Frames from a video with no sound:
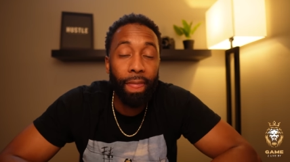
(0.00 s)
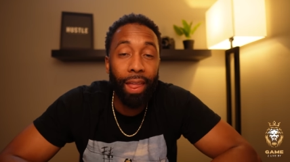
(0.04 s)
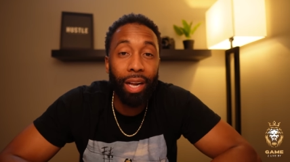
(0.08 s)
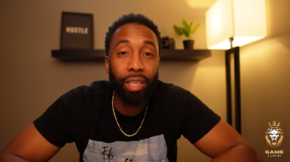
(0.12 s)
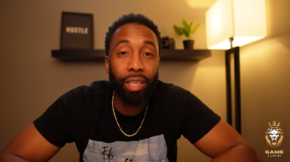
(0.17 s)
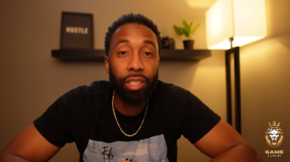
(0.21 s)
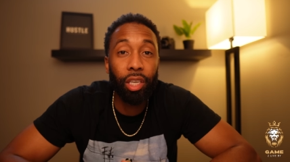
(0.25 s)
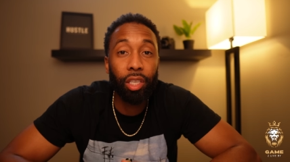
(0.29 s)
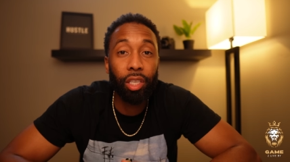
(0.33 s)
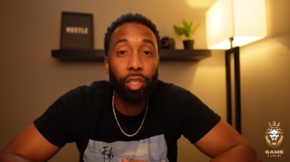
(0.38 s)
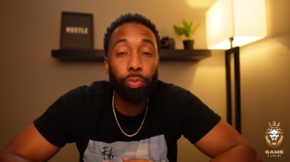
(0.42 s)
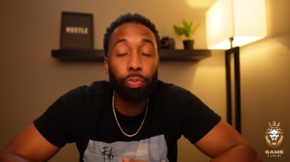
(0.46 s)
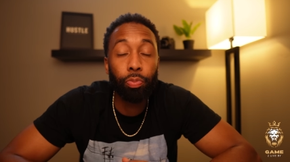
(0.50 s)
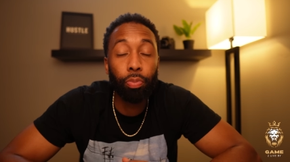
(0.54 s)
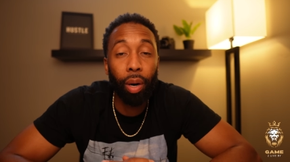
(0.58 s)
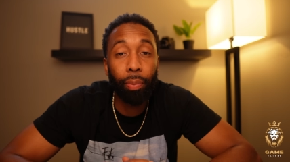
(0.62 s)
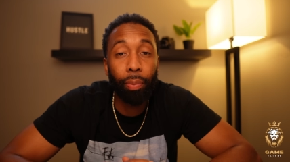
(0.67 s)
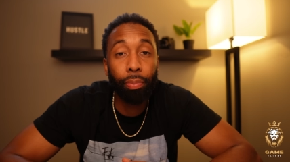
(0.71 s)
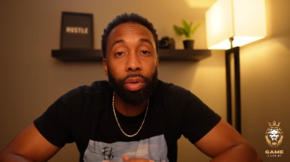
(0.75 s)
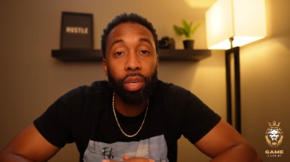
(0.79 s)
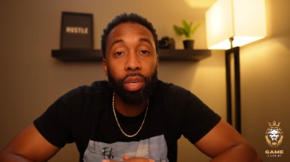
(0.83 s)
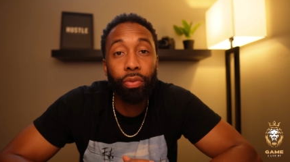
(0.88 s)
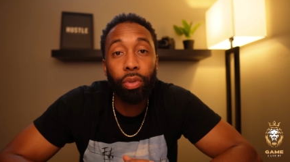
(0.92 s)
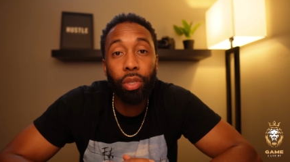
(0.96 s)
I just I
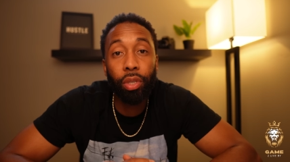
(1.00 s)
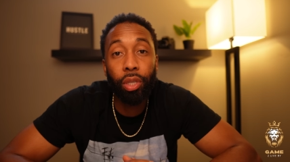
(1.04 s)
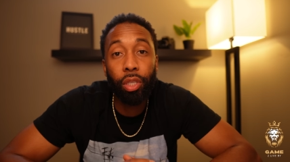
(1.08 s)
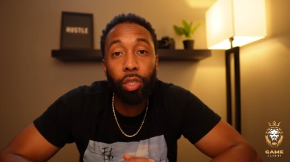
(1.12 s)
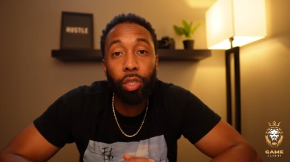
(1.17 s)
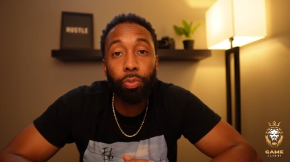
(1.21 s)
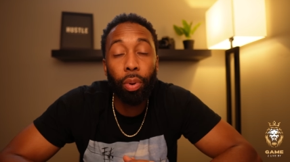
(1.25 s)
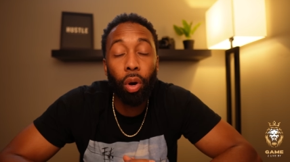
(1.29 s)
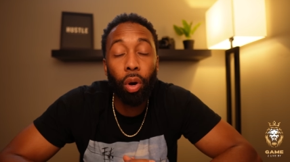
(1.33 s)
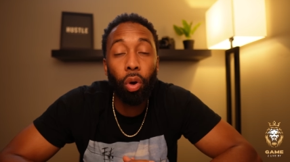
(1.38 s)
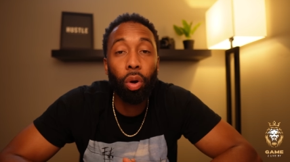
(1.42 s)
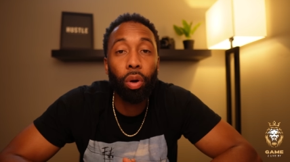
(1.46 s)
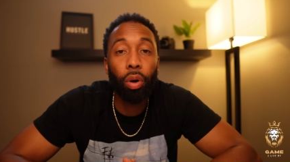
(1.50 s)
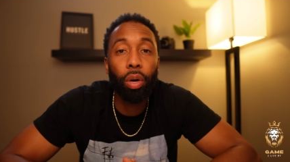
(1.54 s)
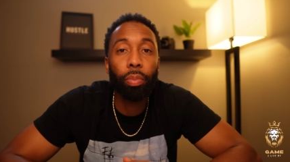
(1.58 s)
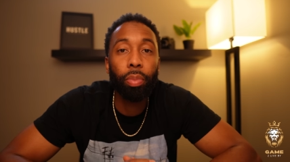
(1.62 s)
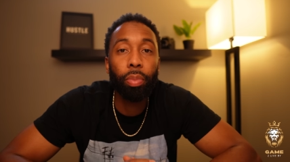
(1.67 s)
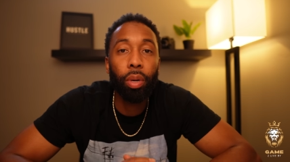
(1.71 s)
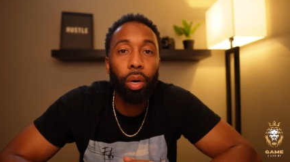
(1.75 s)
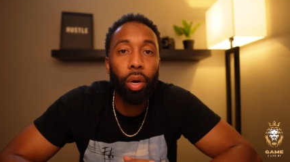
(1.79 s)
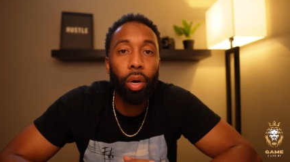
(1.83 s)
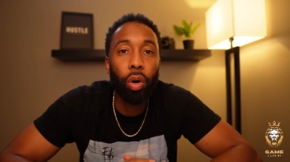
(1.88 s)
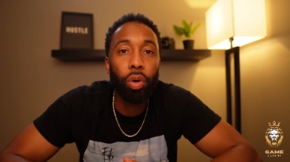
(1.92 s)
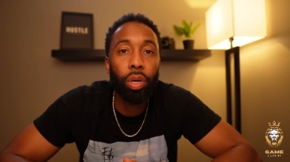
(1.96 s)
briefly just spoke on it,
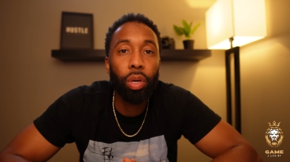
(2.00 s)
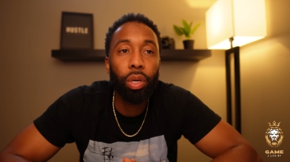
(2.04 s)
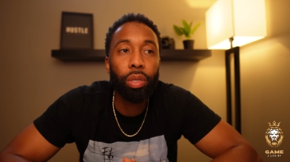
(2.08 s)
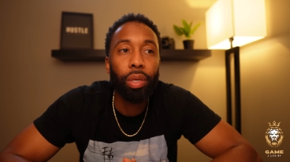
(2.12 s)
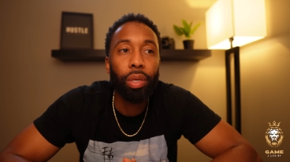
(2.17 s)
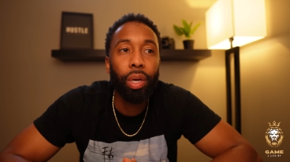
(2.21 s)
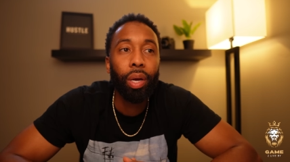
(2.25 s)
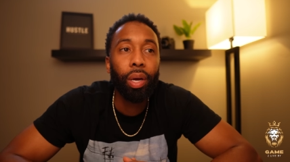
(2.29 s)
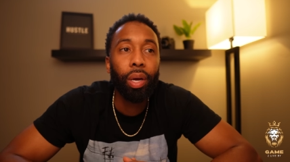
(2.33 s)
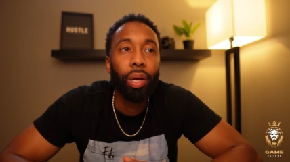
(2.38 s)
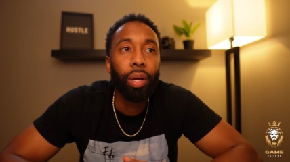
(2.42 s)
but know this.